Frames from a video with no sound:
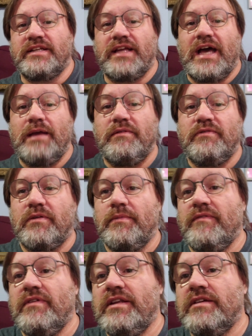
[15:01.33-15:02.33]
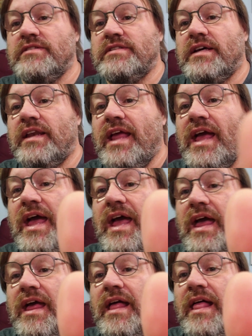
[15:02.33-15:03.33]
die before my video's done.
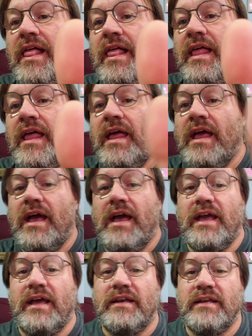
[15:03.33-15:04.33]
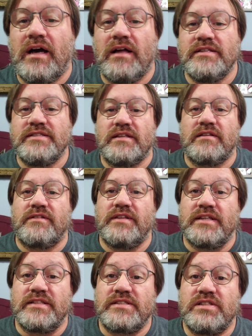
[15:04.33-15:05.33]
And all these other
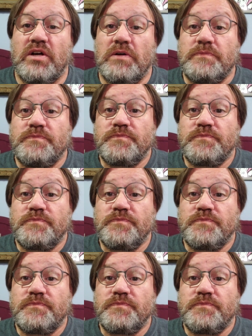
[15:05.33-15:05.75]
things. So